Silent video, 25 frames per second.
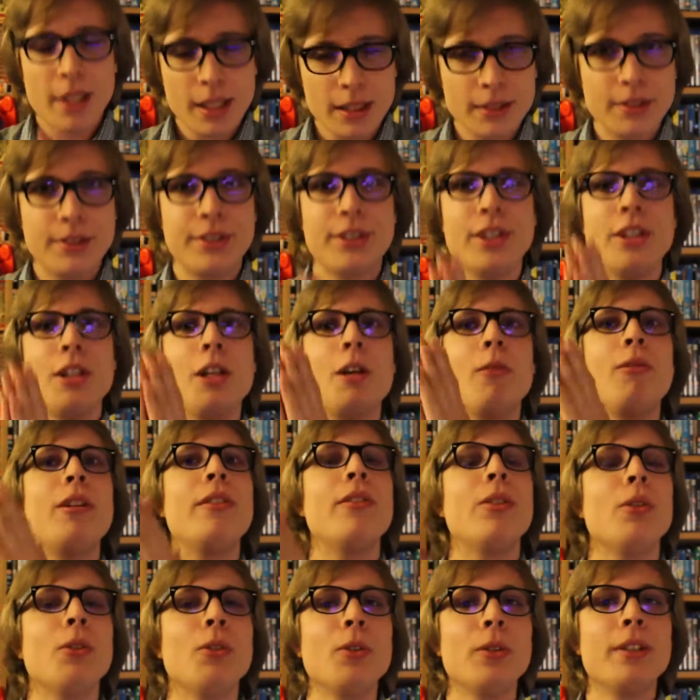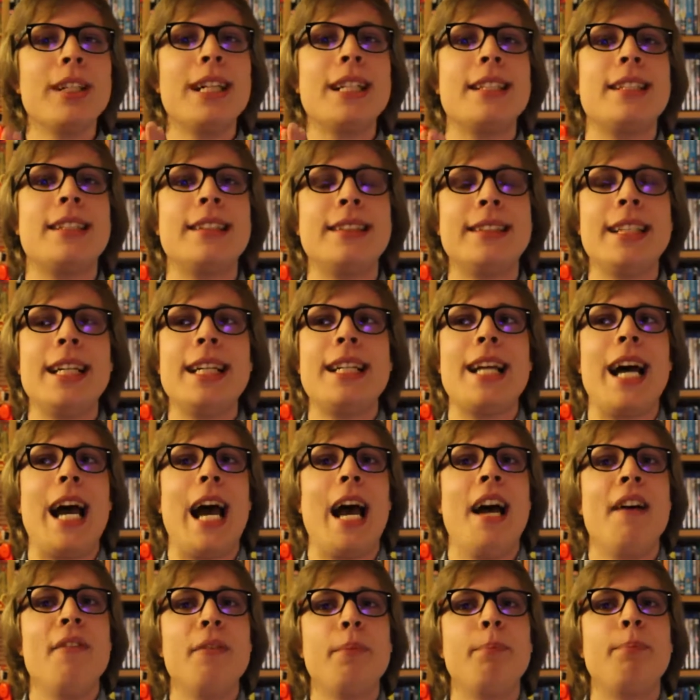So with all that said, I
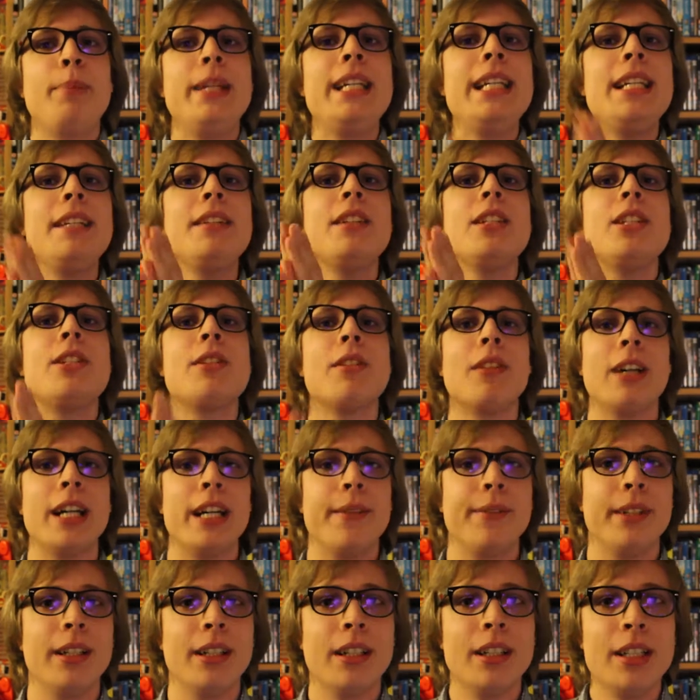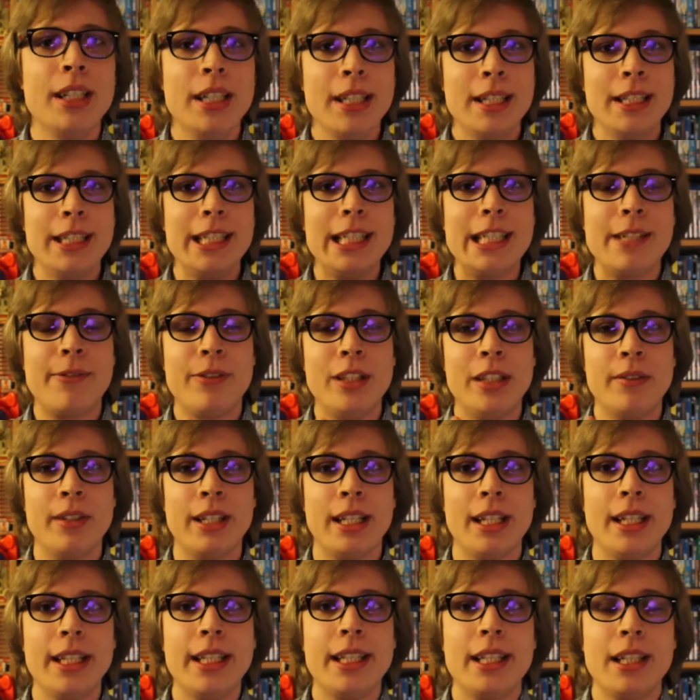have been the driver. If you leave a
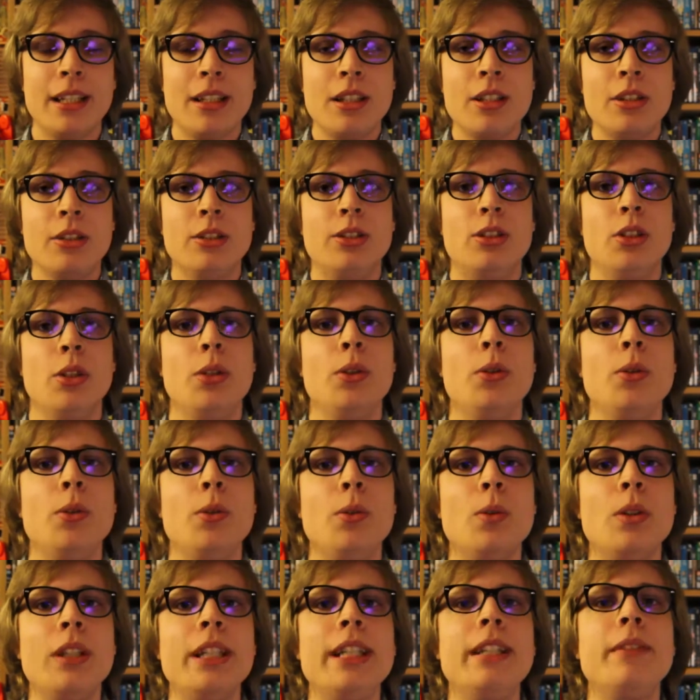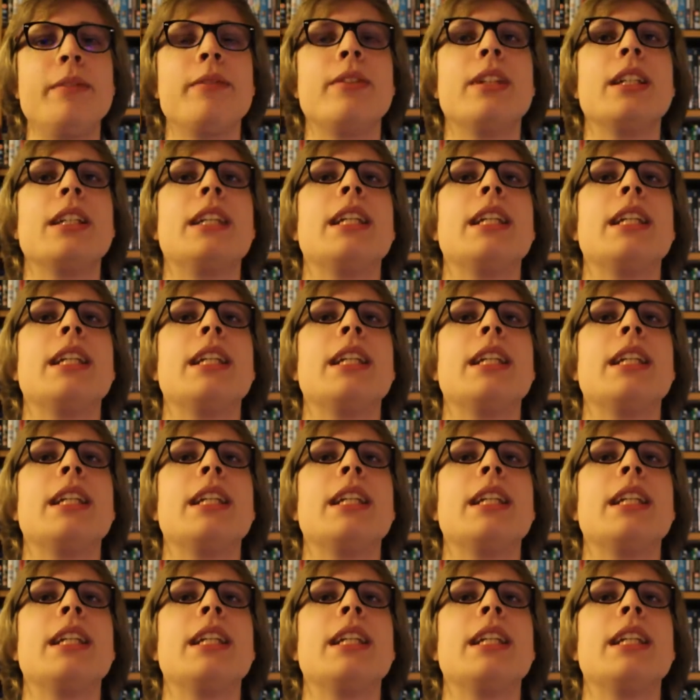like, do leave a